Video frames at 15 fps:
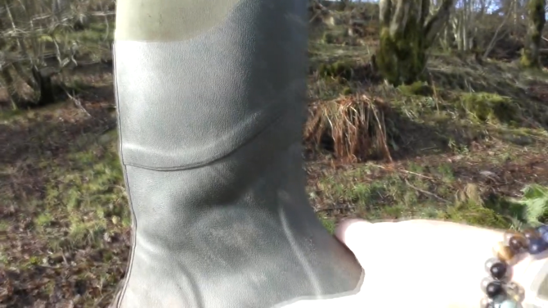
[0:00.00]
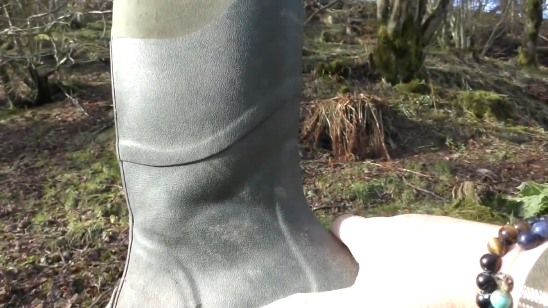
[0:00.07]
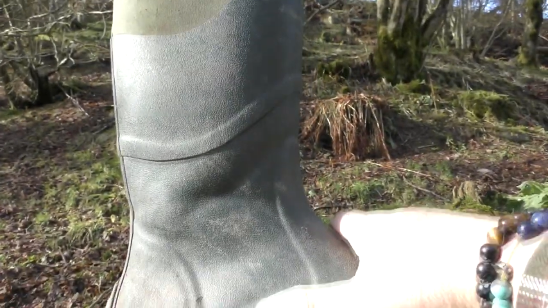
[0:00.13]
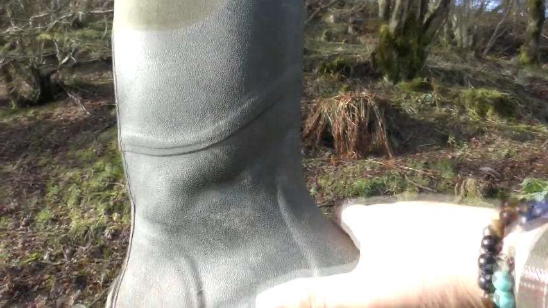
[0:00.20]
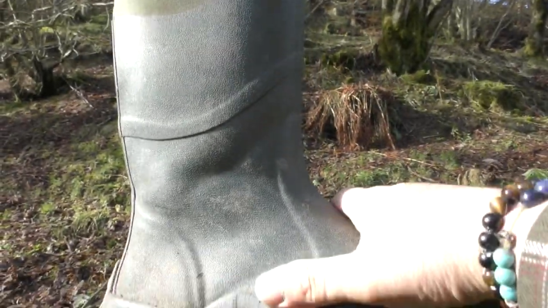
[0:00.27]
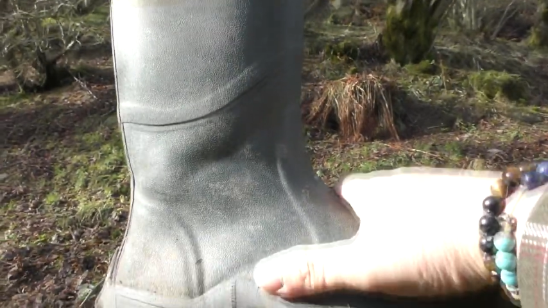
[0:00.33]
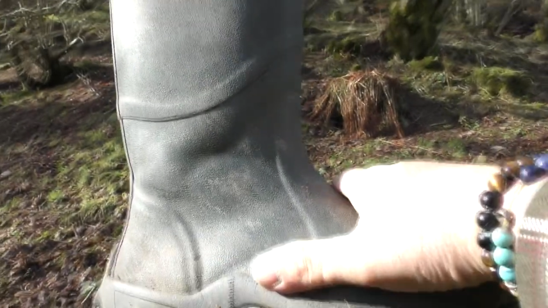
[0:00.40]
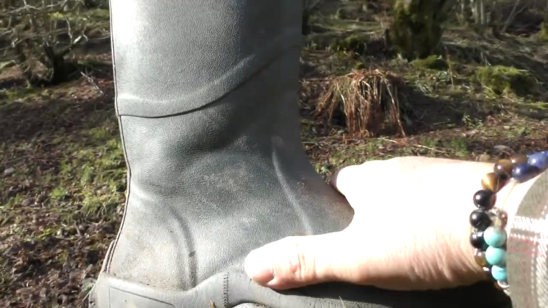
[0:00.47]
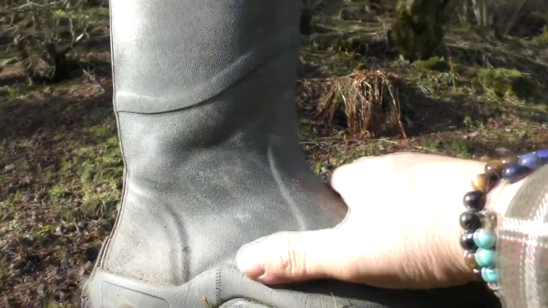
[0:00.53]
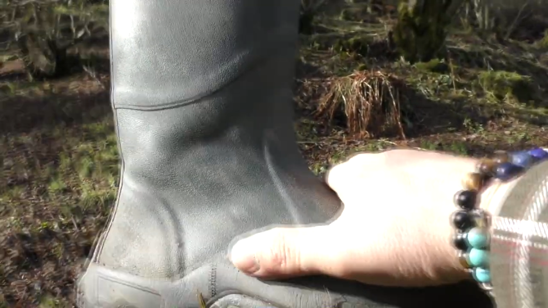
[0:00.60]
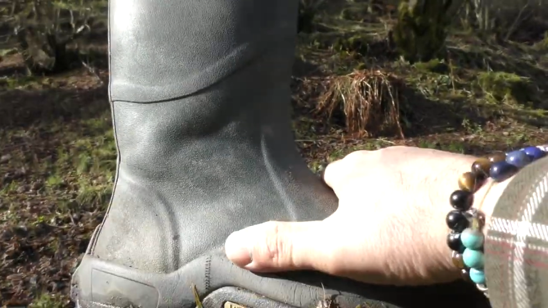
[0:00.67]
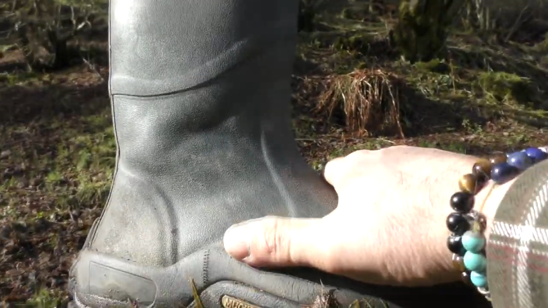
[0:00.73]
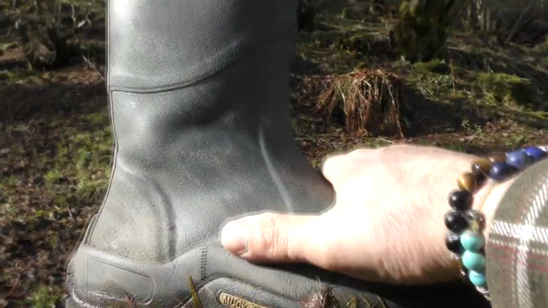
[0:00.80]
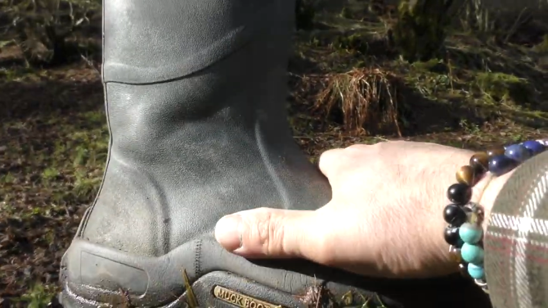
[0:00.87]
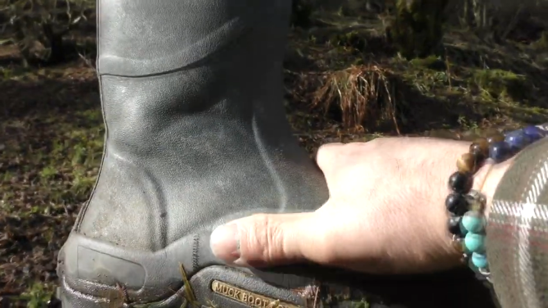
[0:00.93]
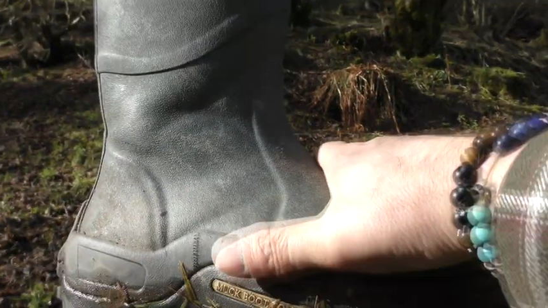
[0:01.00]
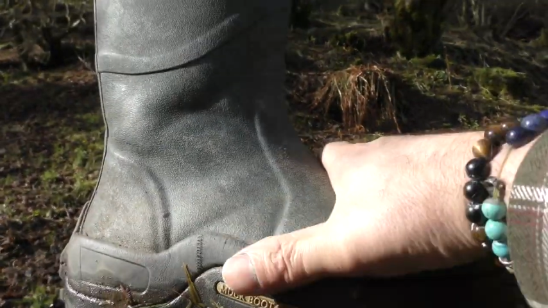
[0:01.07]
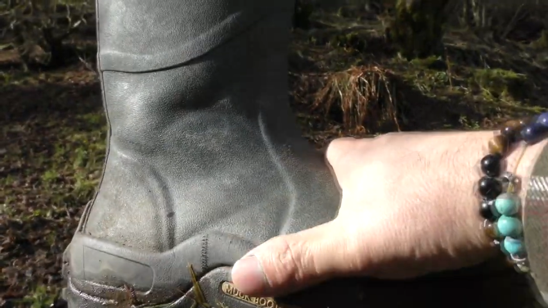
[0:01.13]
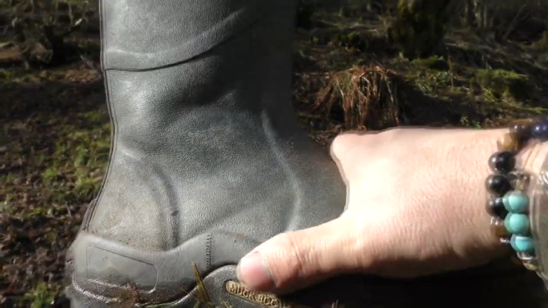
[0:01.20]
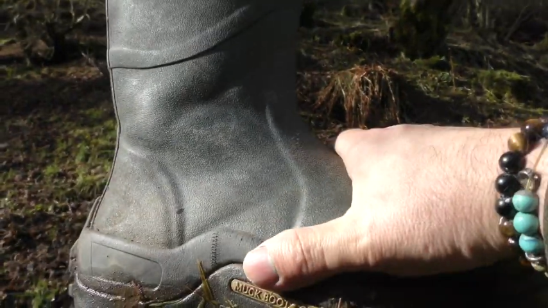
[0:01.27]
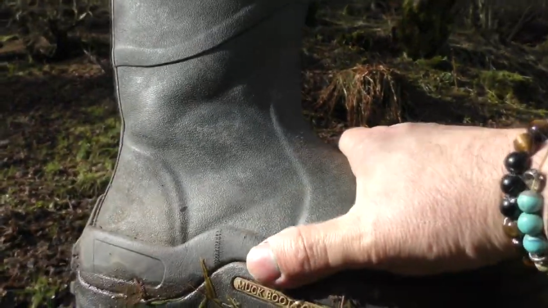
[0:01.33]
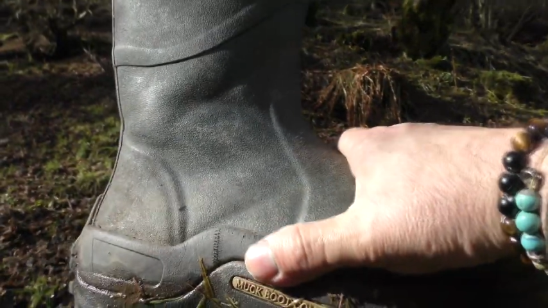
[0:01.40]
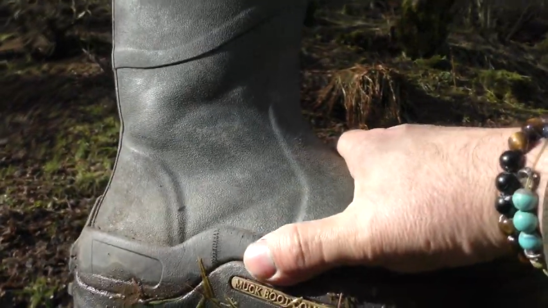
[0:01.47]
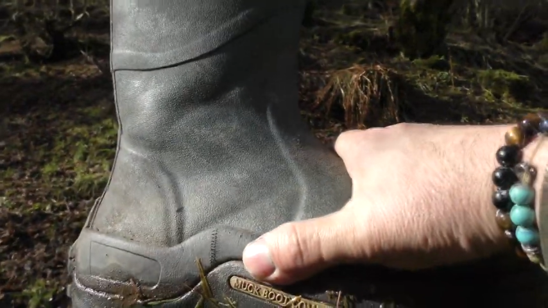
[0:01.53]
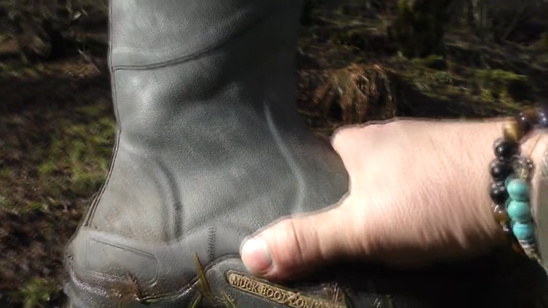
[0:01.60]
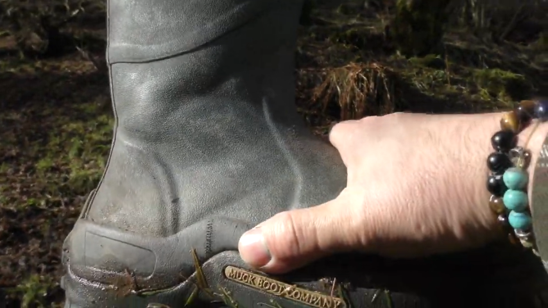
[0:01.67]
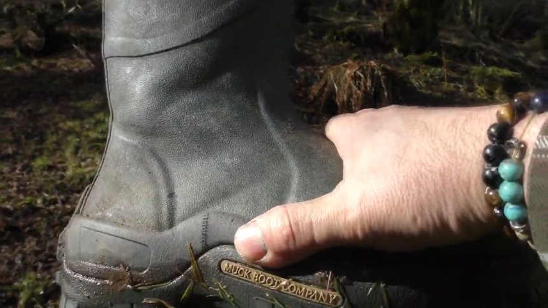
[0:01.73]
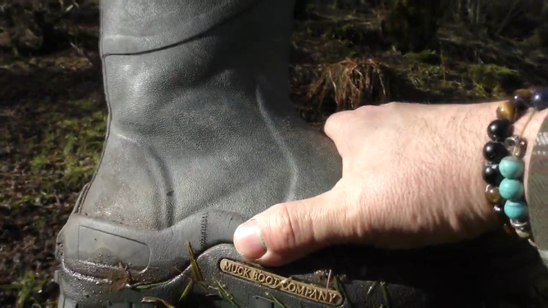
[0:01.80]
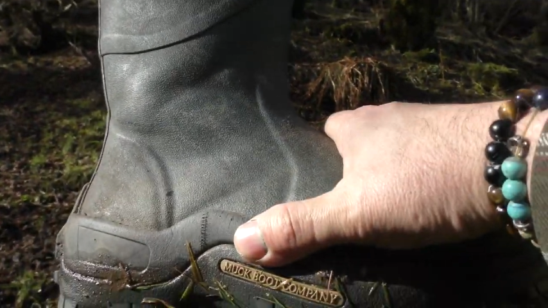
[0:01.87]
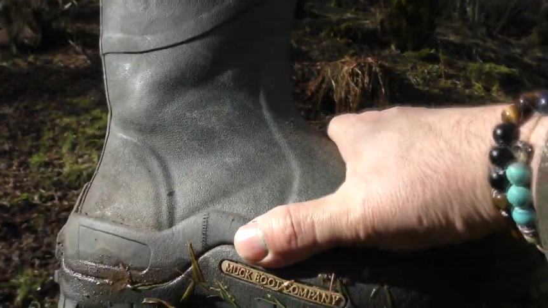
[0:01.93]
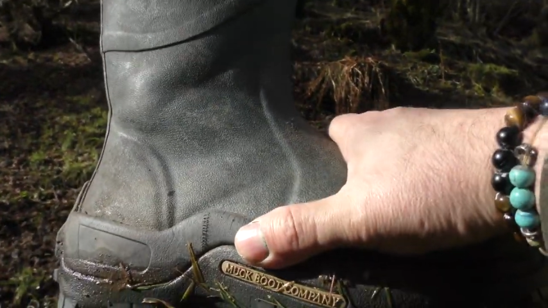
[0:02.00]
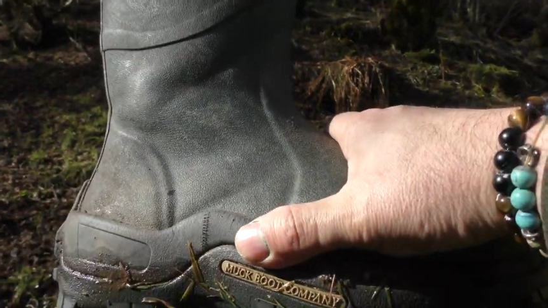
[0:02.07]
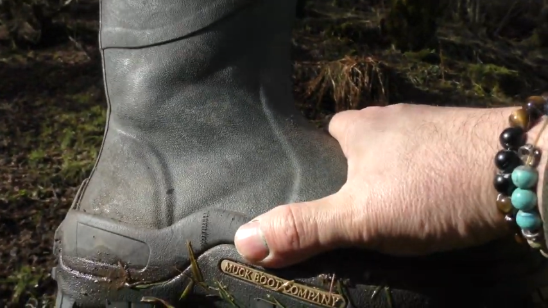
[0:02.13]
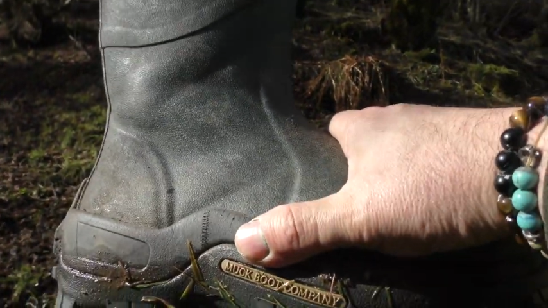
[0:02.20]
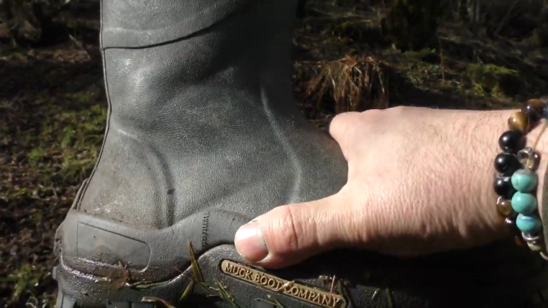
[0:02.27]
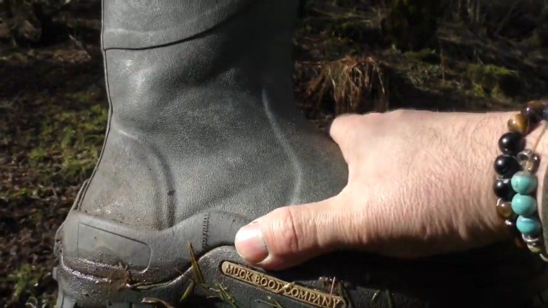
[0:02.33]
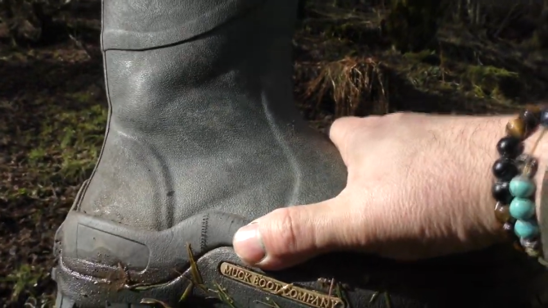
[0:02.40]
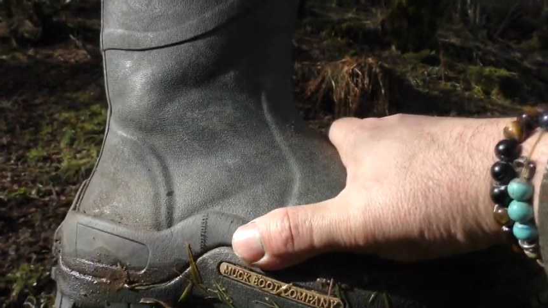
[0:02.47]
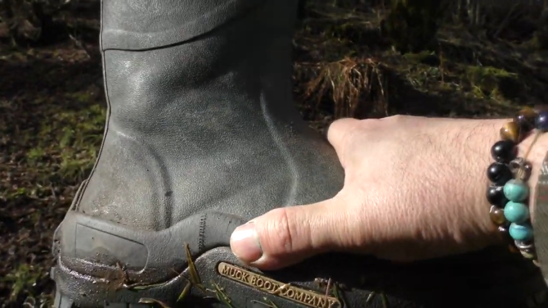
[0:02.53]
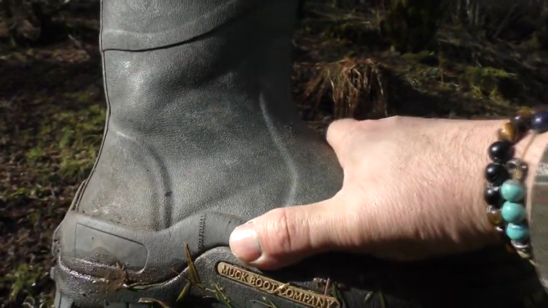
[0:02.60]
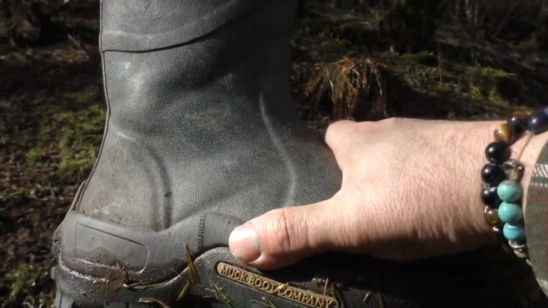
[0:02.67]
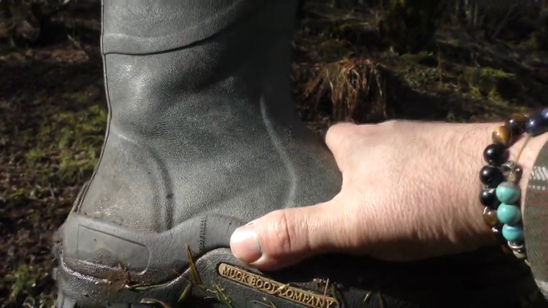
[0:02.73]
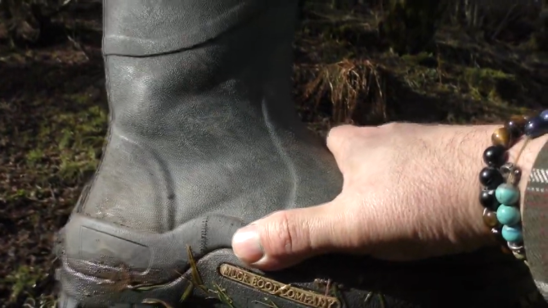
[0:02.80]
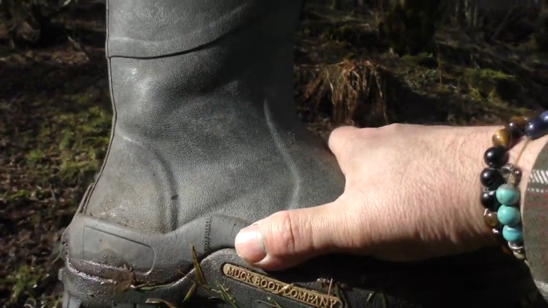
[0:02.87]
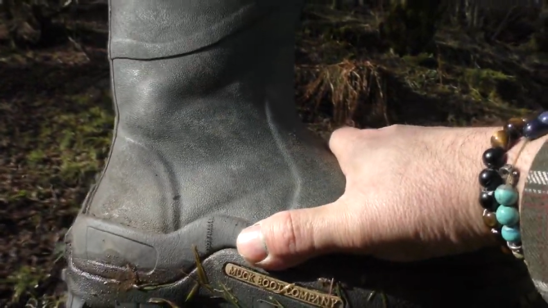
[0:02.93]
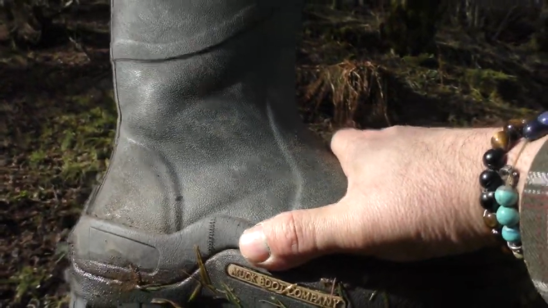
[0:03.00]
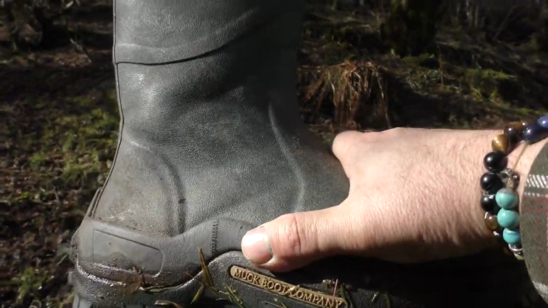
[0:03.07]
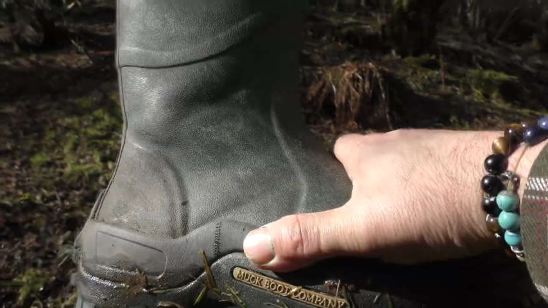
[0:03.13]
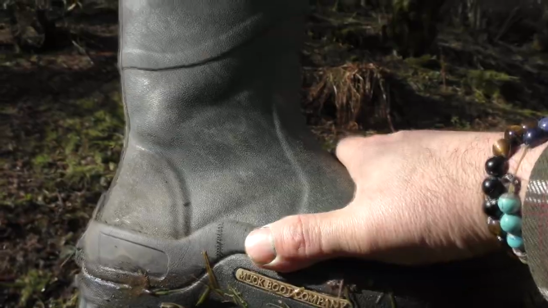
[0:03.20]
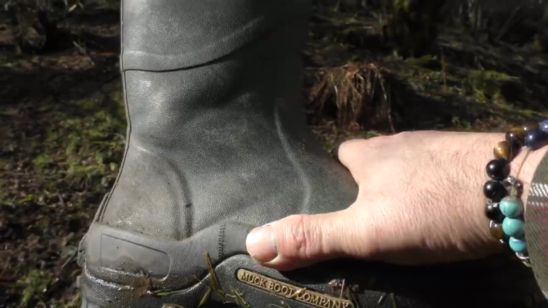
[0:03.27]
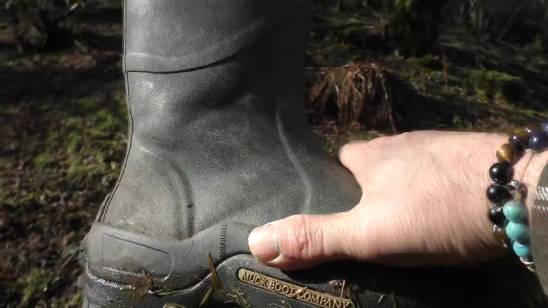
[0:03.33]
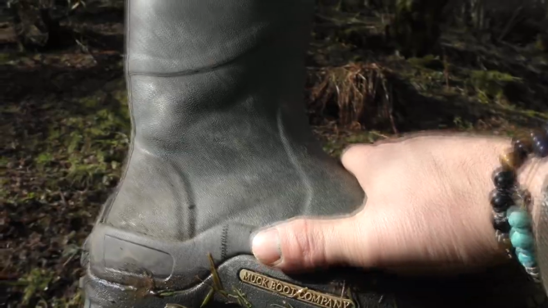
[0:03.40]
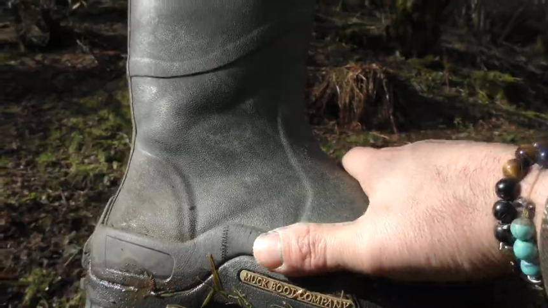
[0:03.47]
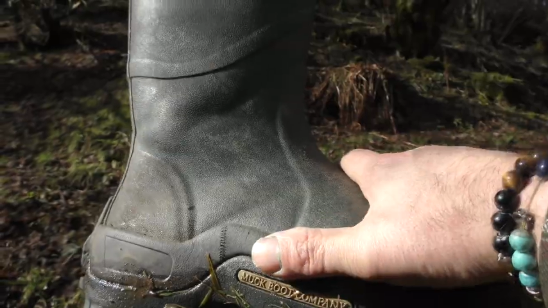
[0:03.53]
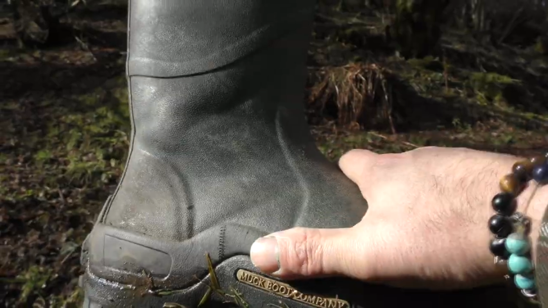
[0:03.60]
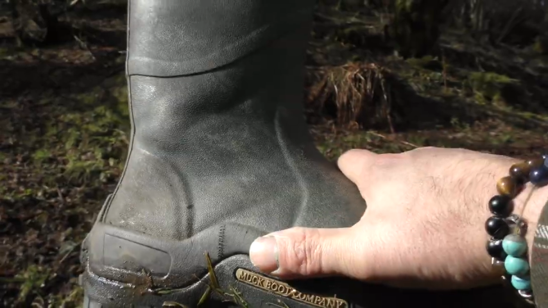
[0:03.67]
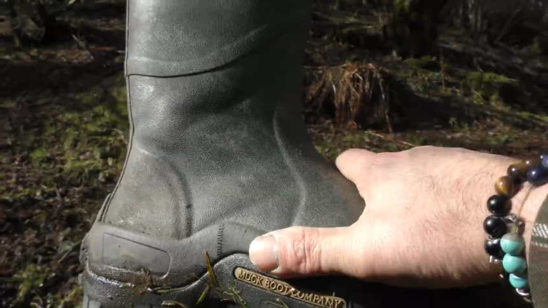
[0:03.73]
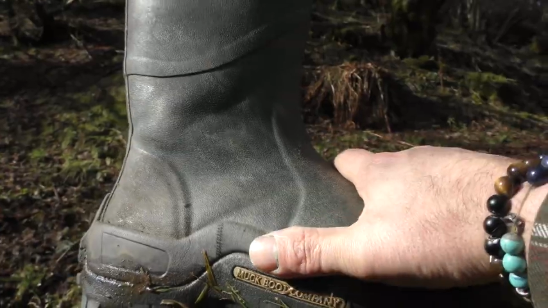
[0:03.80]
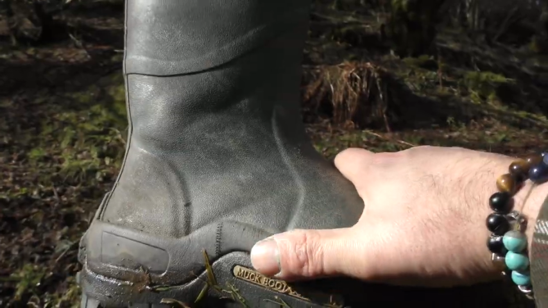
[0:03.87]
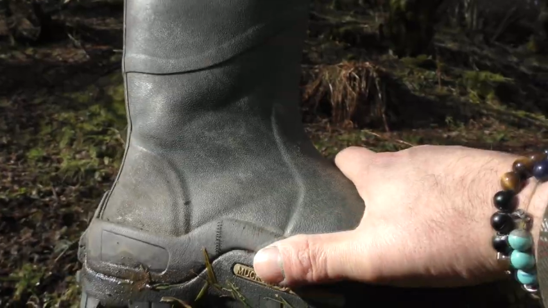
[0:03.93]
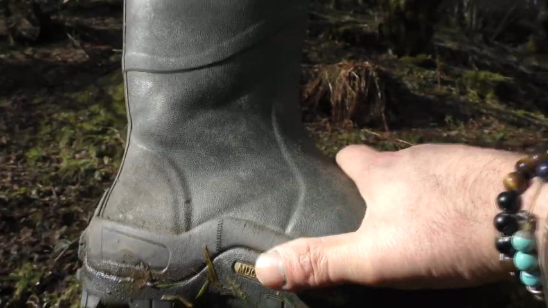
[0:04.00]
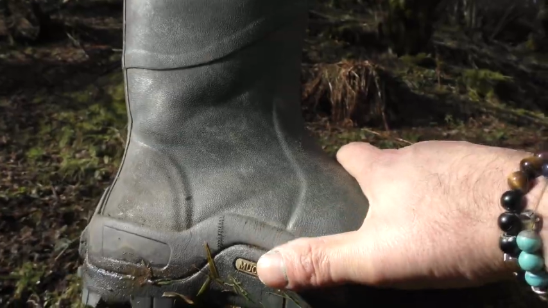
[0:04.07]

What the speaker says: (no speaker visible)